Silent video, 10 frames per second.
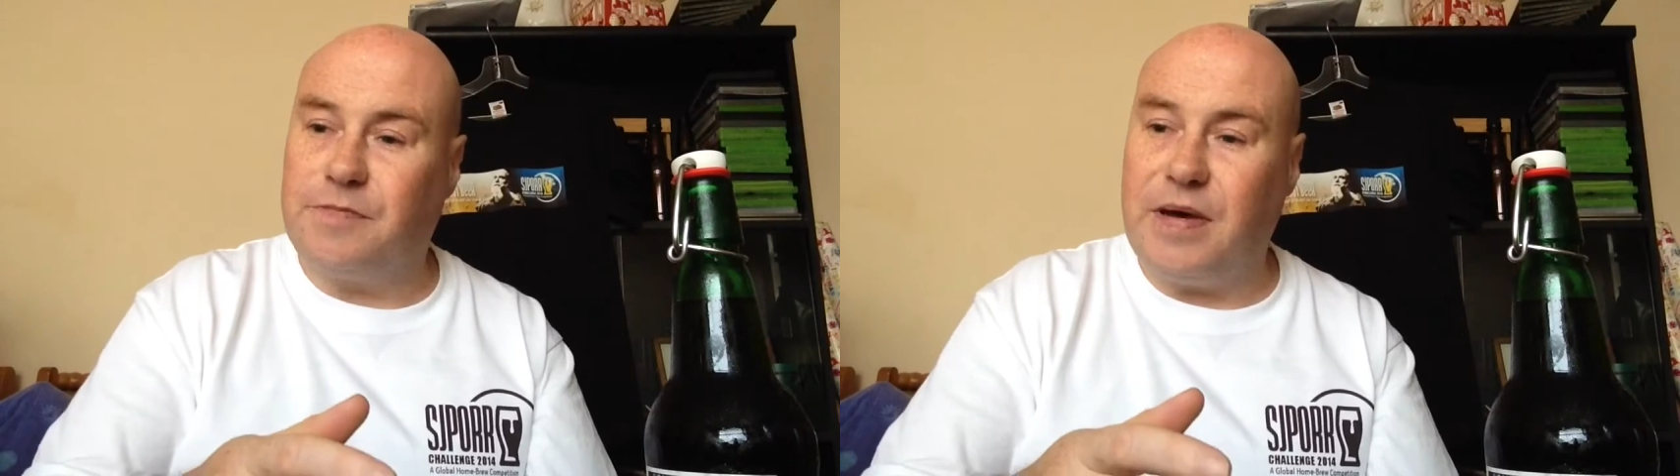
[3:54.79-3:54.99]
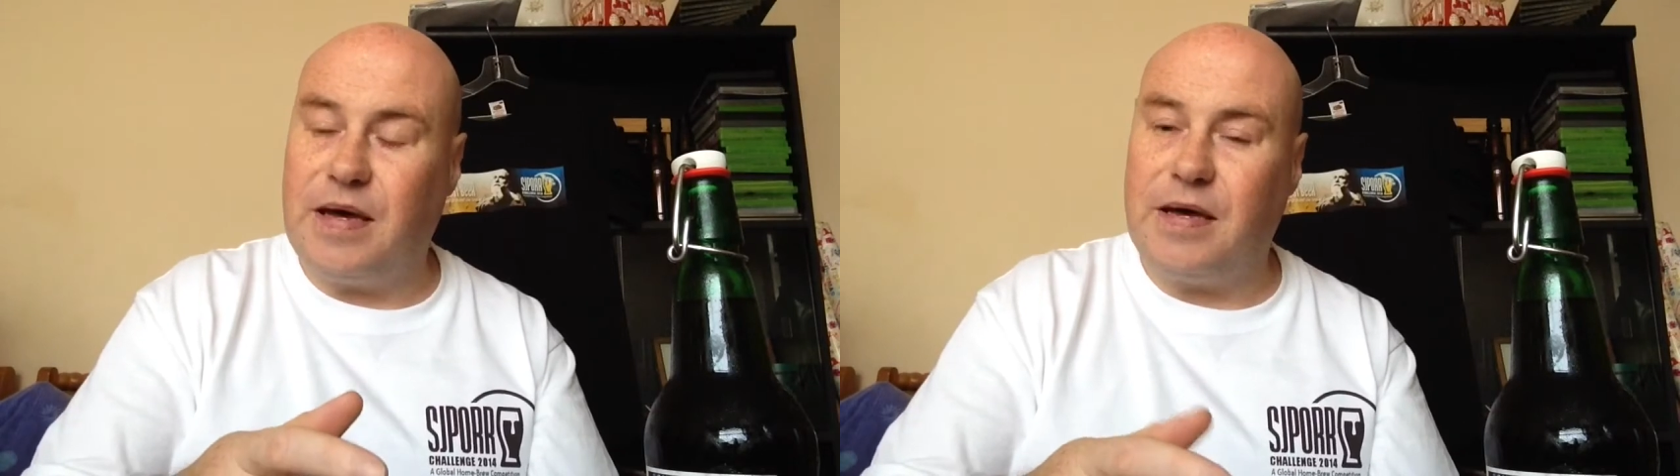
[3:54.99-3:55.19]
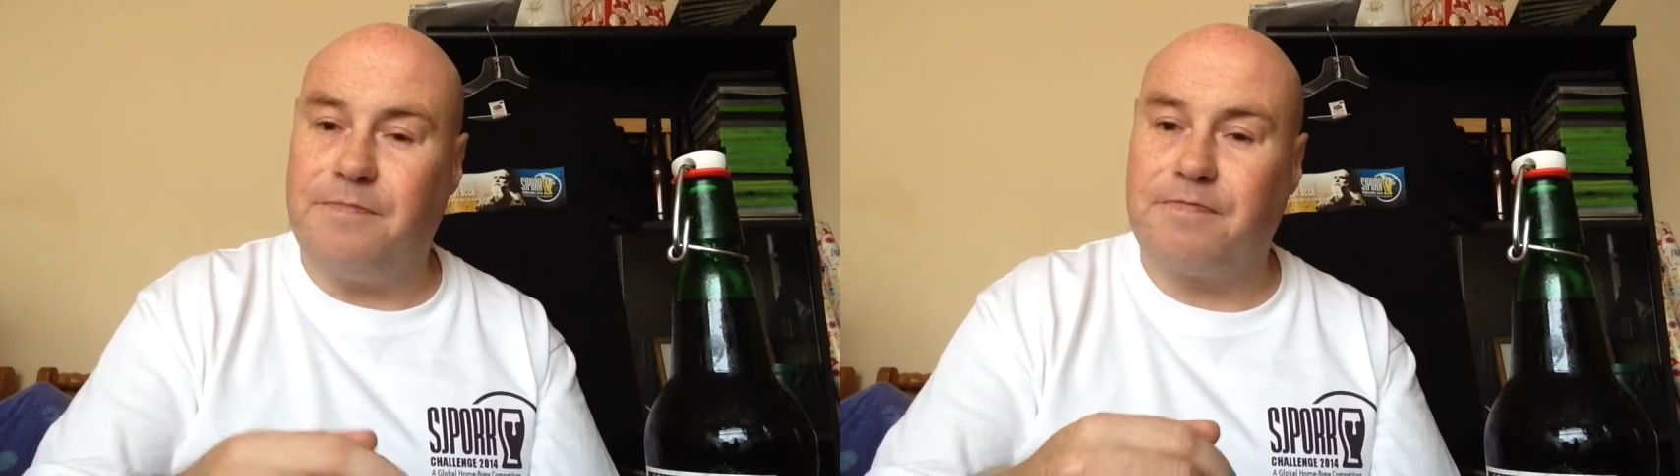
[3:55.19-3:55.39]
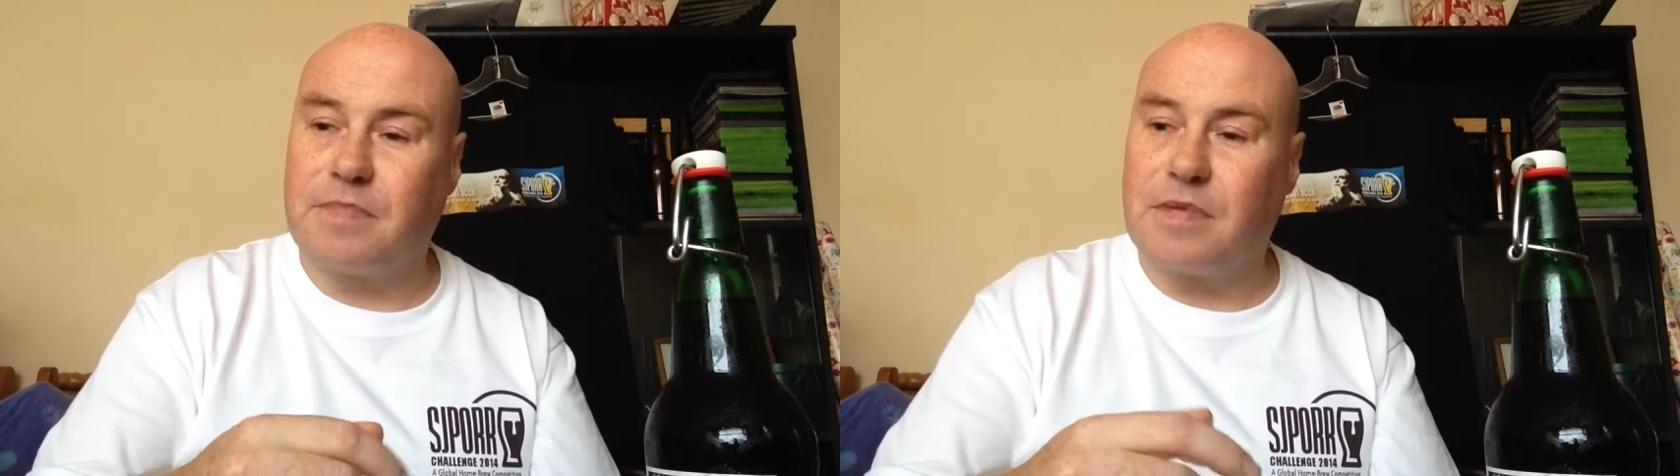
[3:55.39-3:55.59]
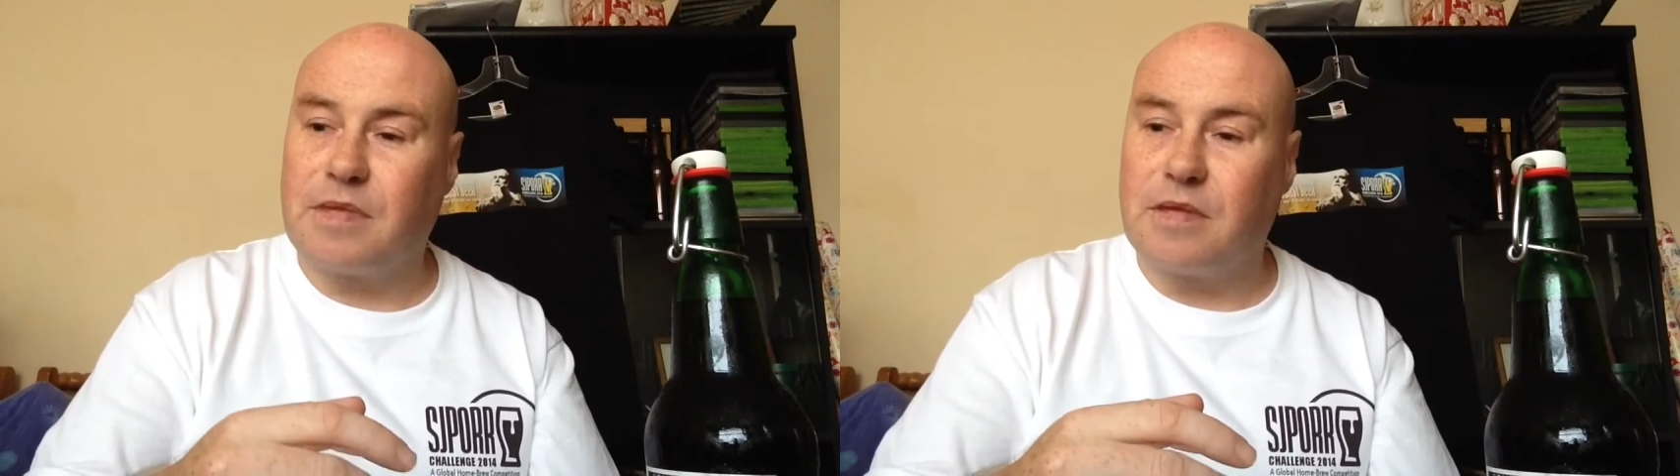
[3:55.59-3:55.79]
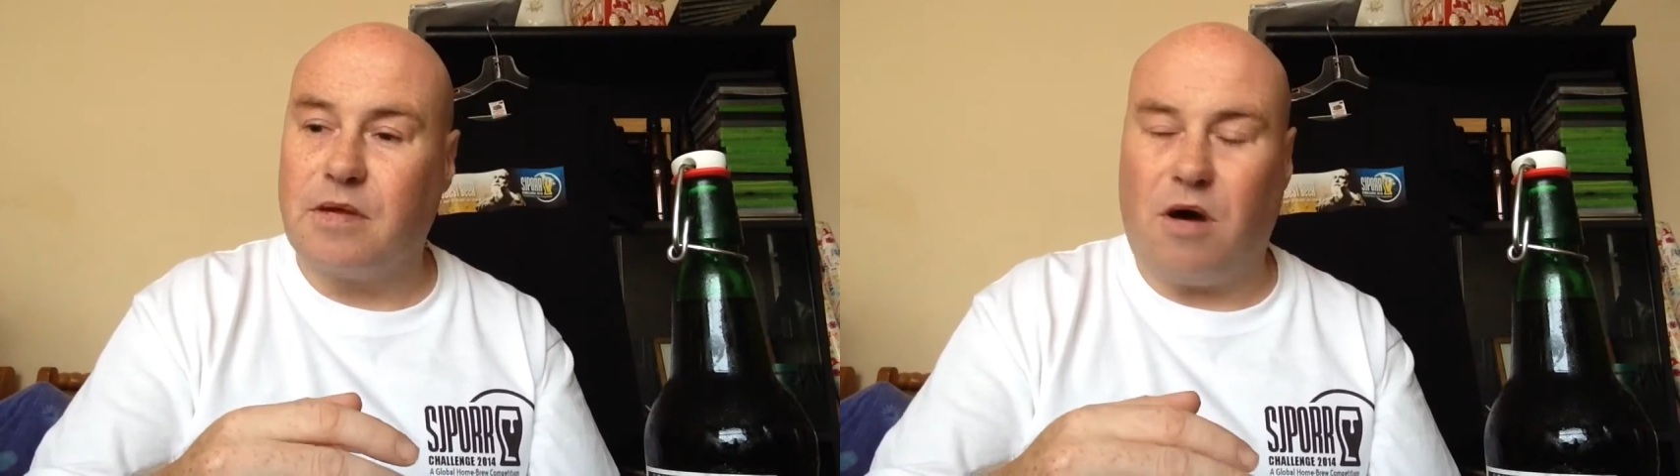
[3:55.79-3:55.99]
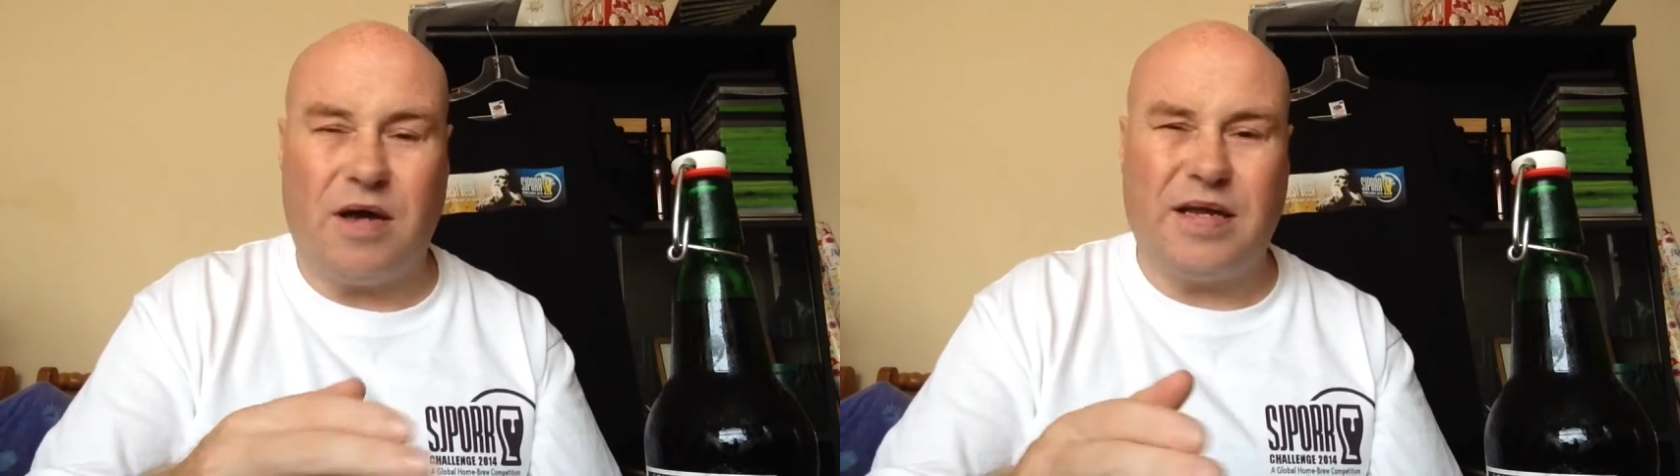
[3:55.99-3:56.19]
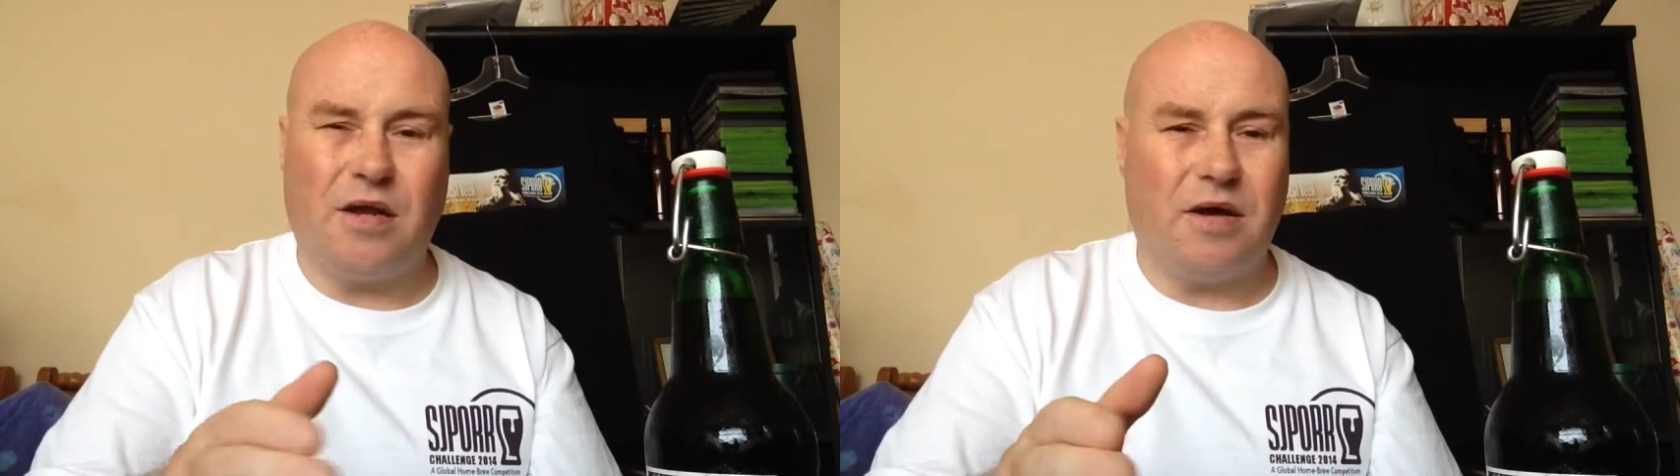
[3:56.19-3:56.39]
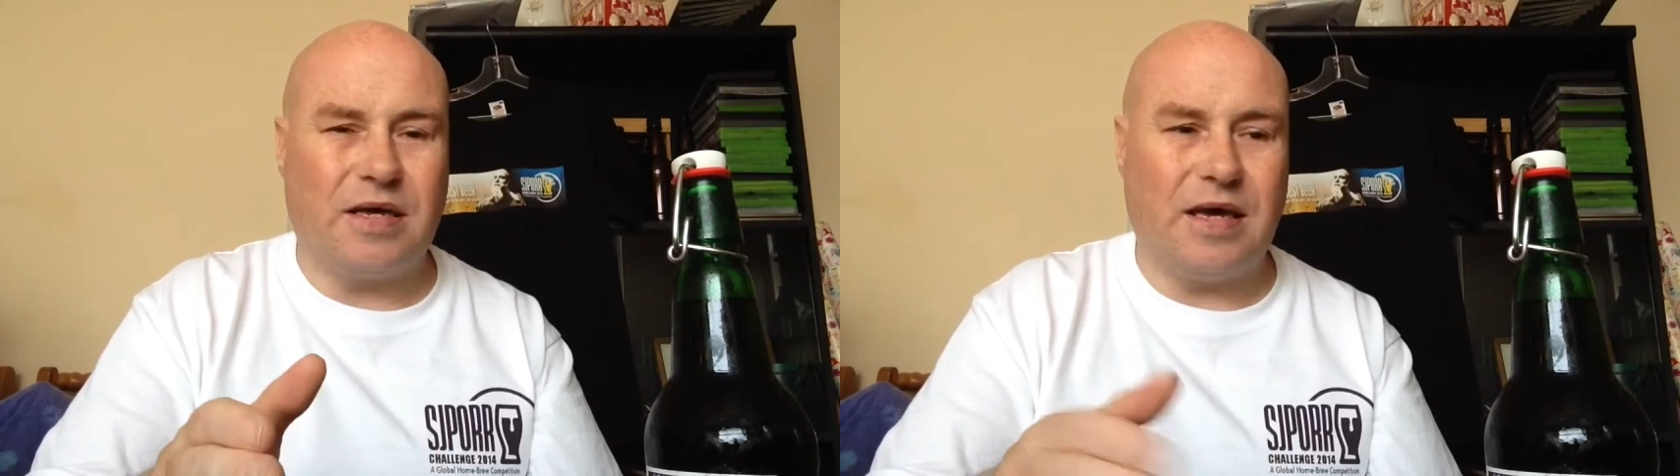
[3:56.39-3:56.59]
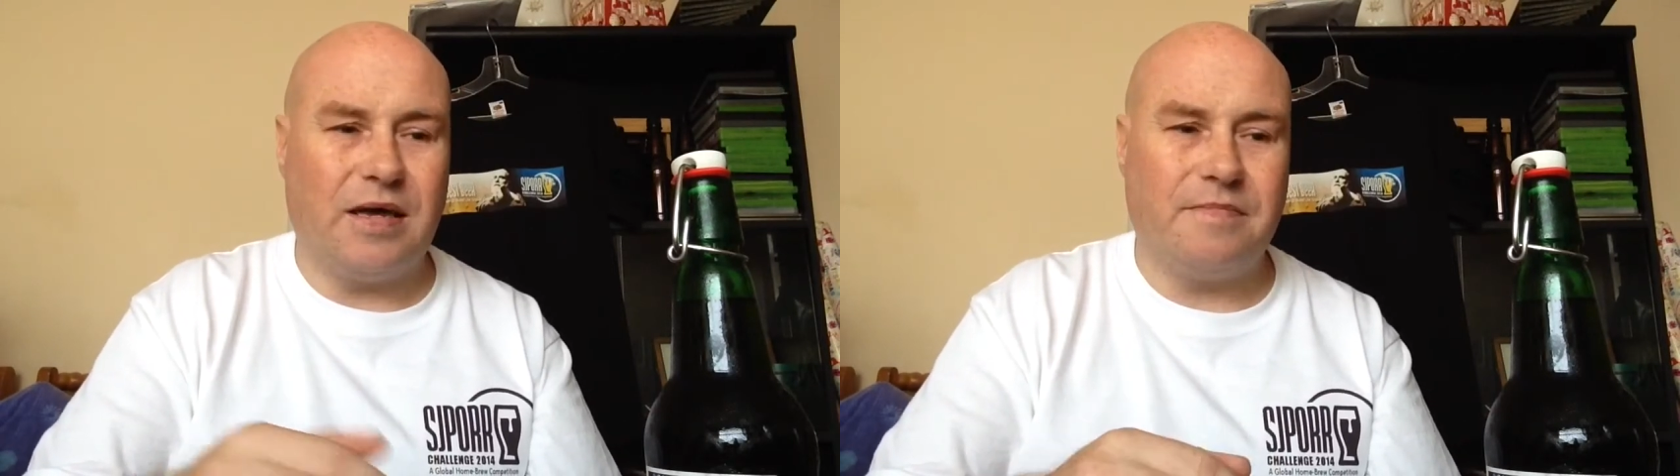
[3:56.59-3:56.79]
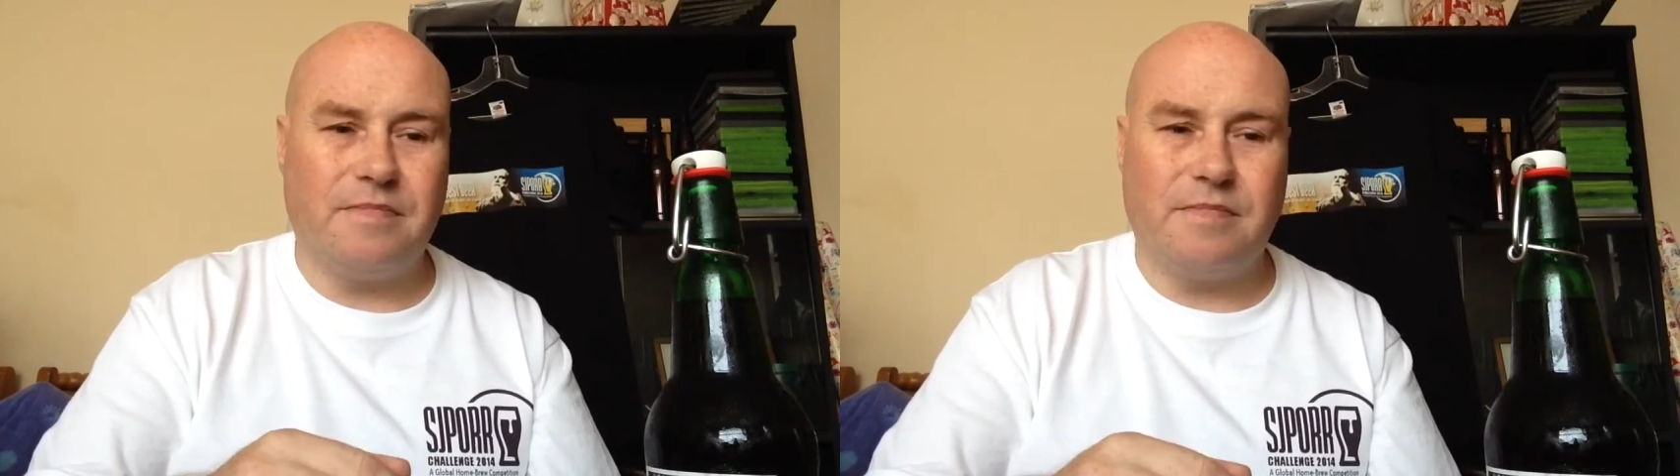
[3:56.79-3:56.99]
beer. I didn't like it,